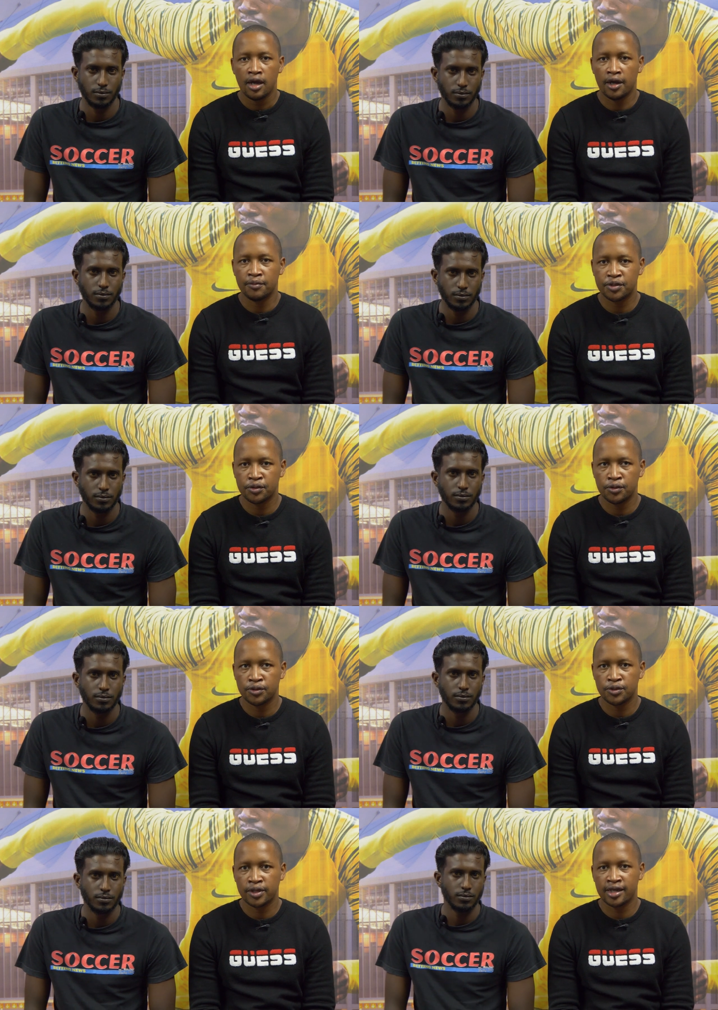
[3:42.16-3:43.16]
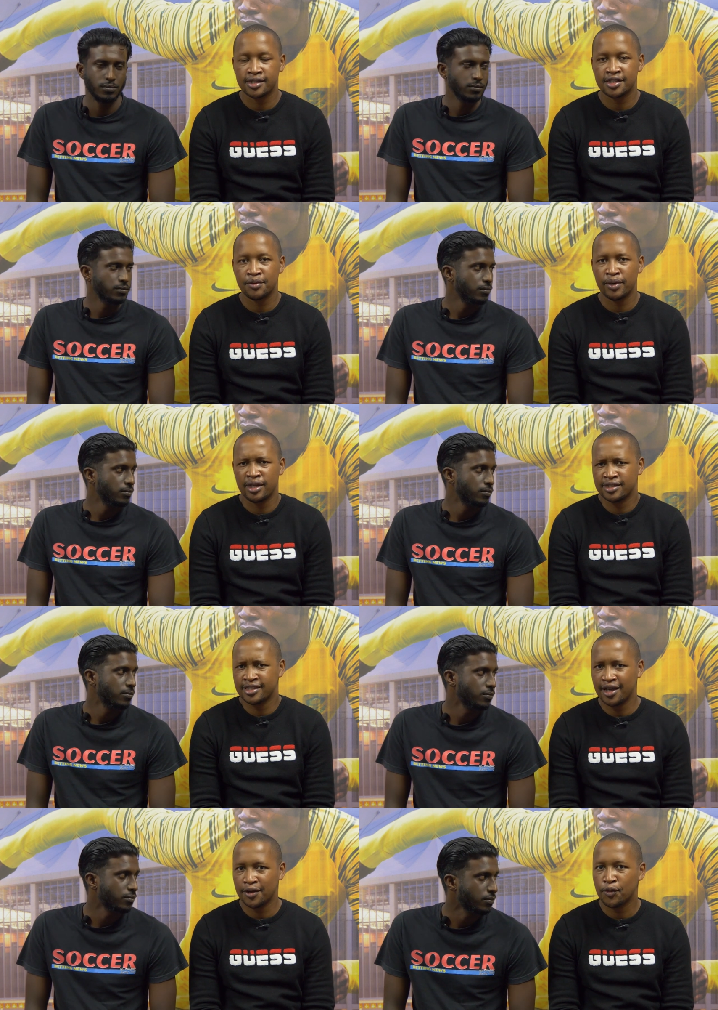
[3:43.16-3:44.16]
Speaker 1: um, to, to get Simba.
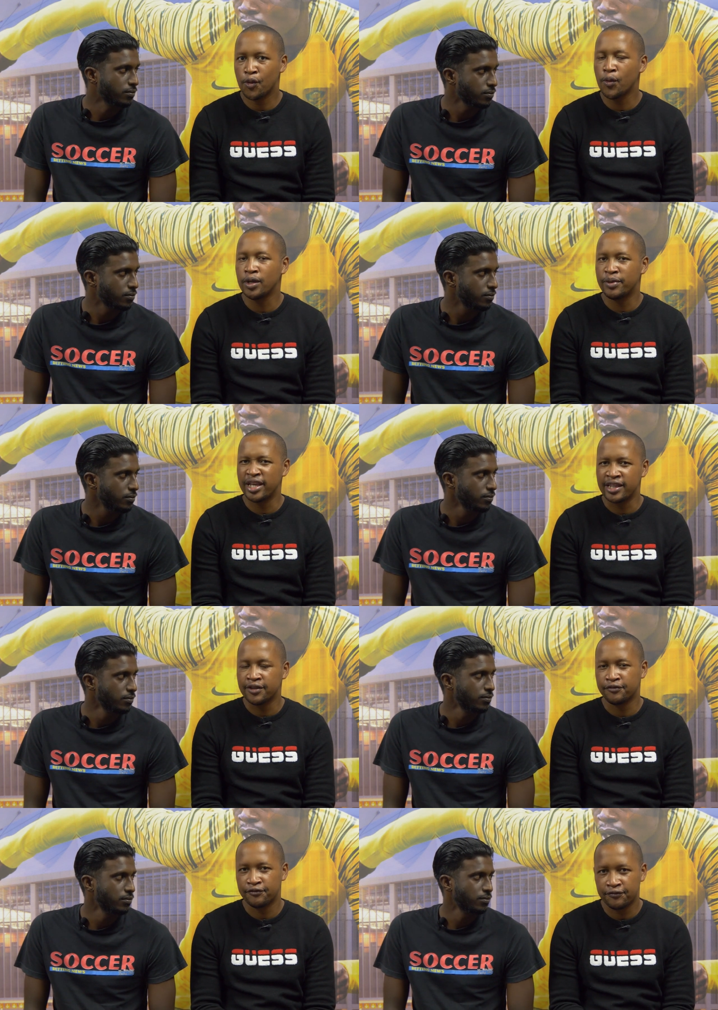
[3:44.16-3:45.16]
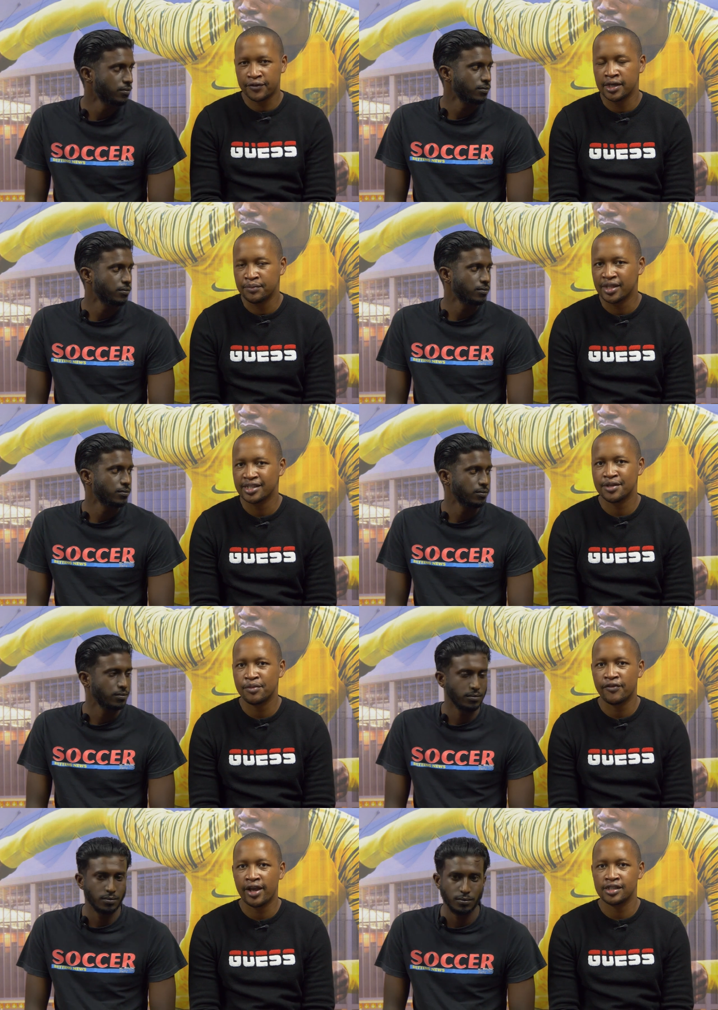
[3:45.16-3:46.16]
And yeah, who will be in the, um, in the
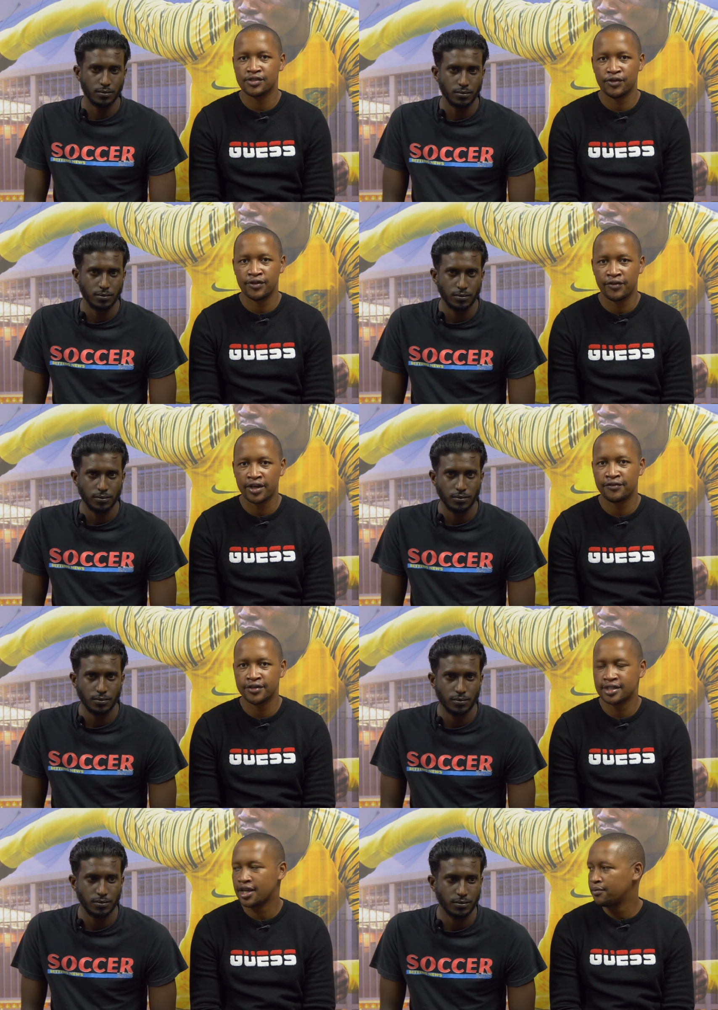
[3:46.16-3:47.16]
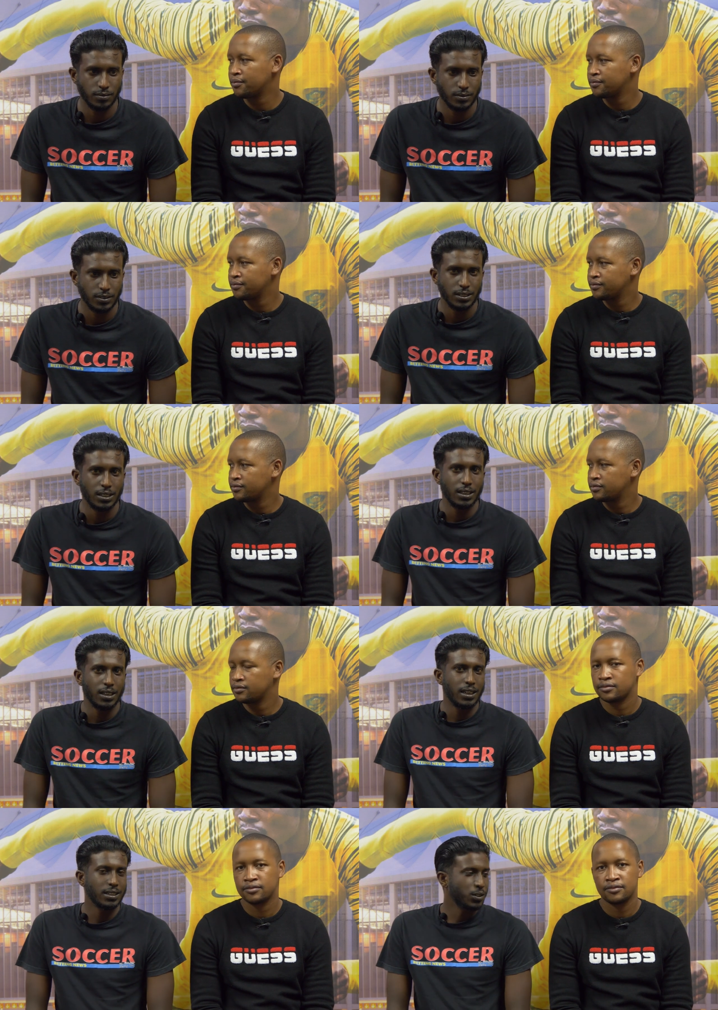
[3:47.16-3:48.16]
semifinals for the very first time?
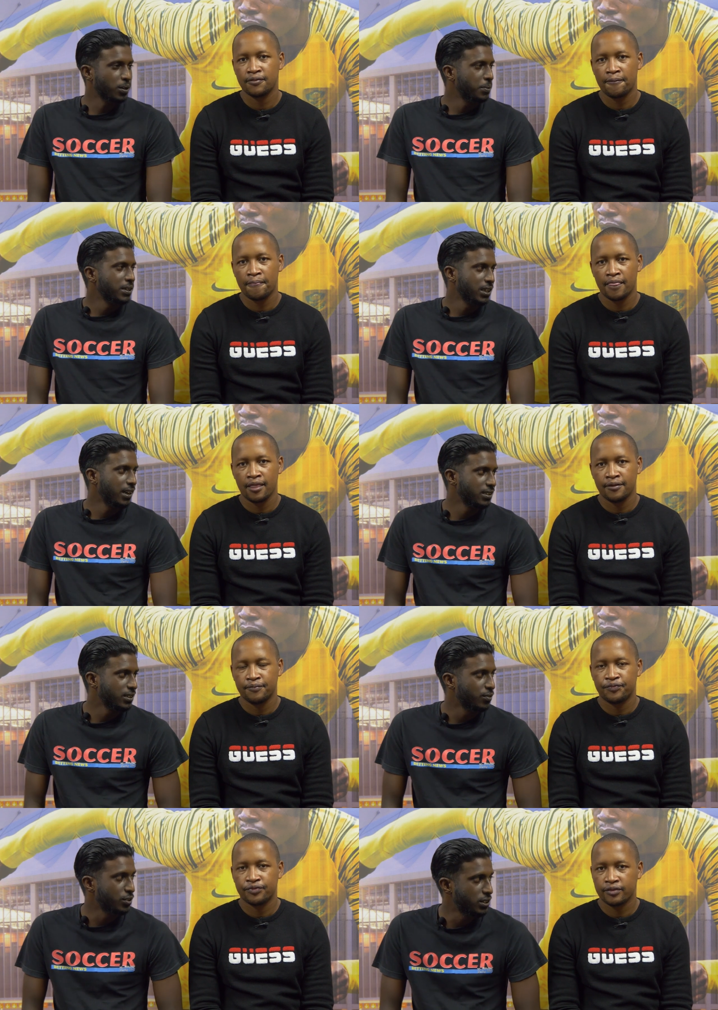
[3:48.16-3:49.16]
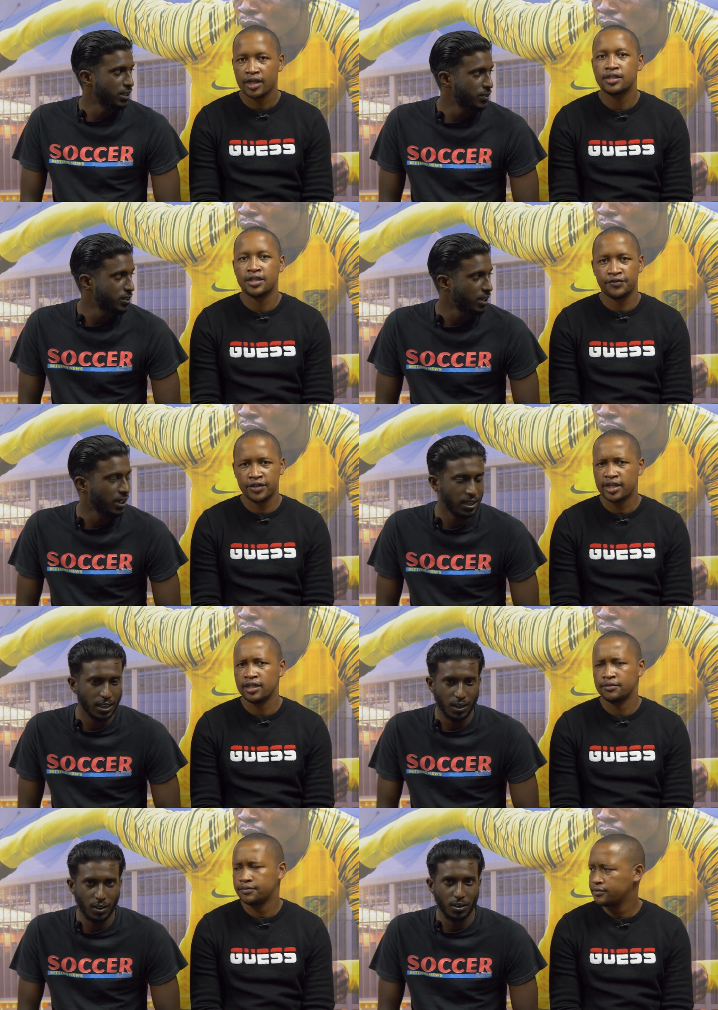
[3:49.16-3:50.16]
Speaker 2: It's going to be challenging for Chiefs. Yeah. I
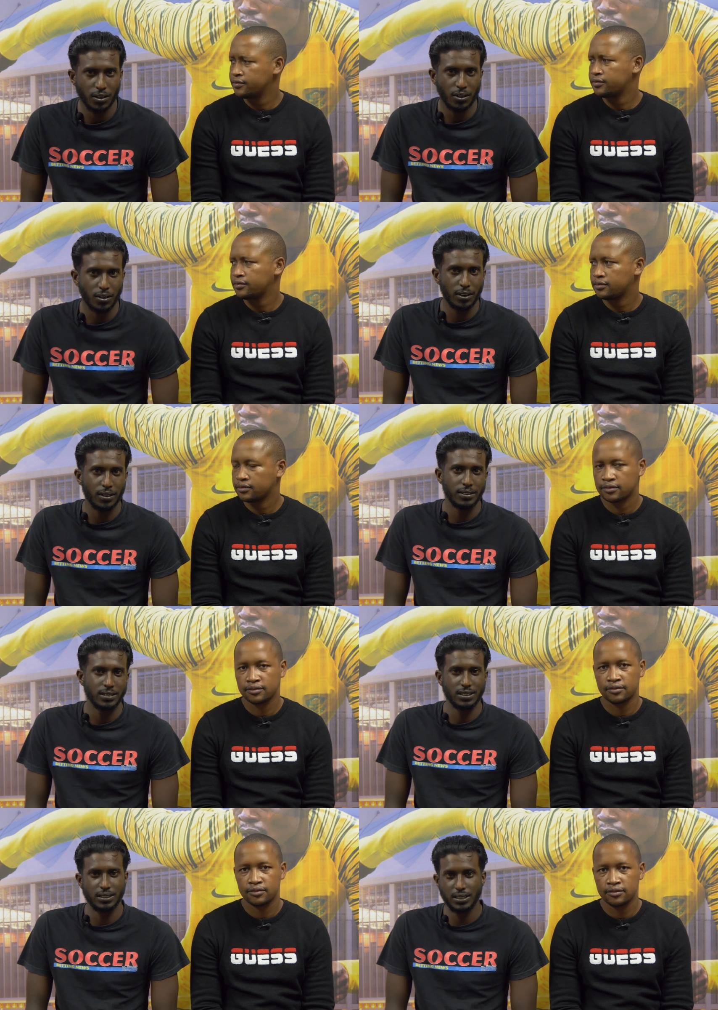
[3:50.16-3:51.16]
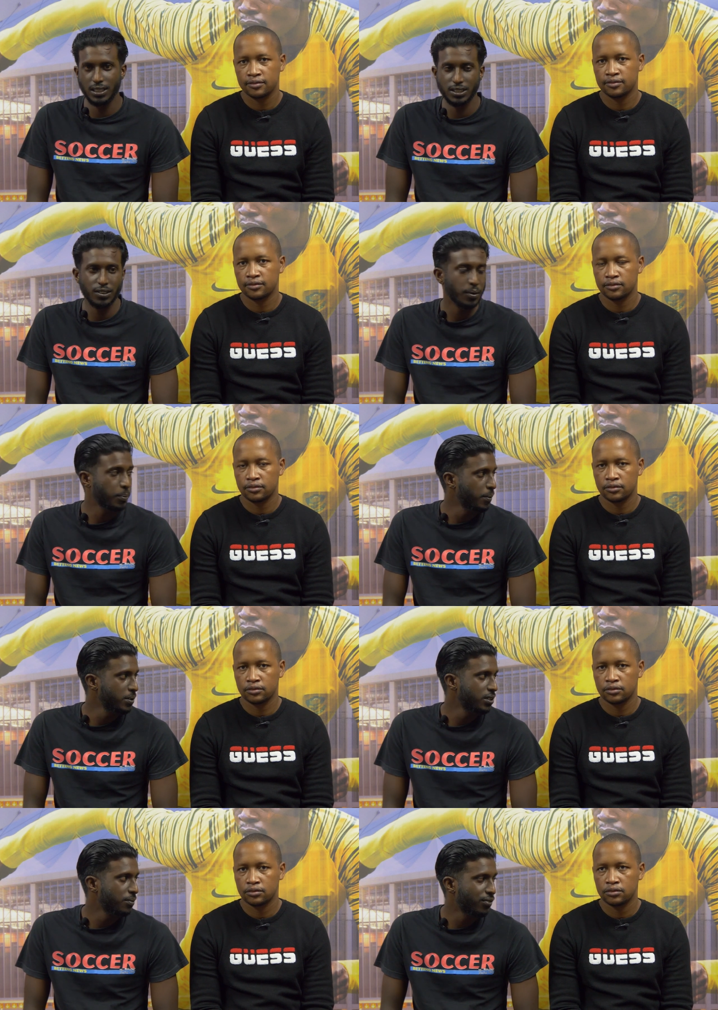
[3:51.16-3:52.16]
think on on DSTV
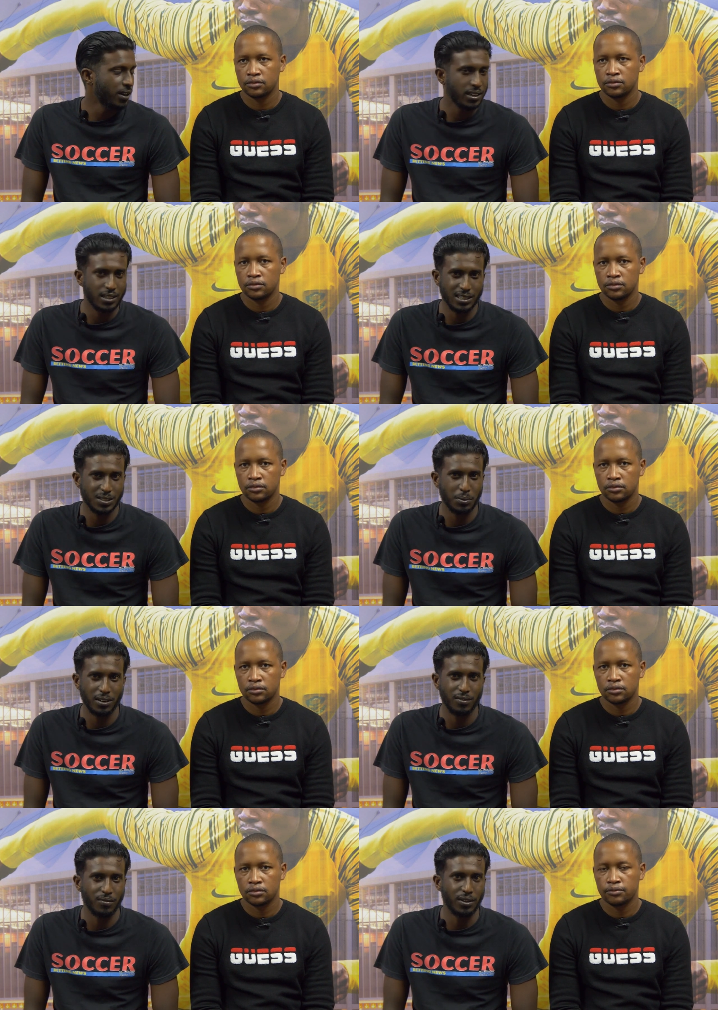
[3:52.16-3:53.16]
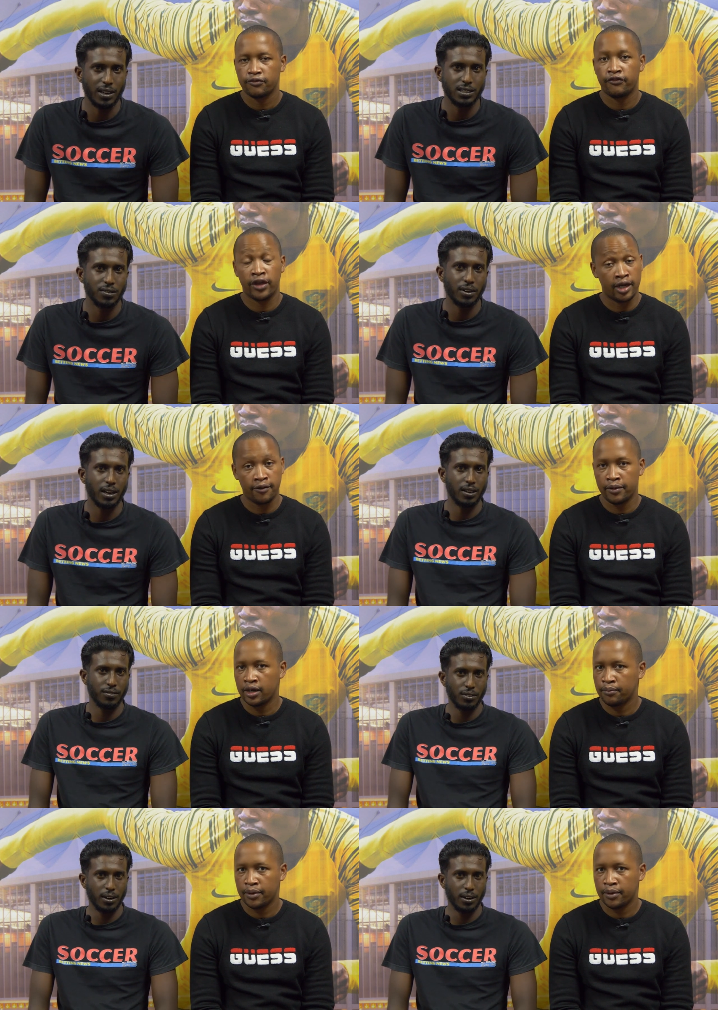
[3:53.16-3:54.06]
Premiership front, it's been very difficult yeah,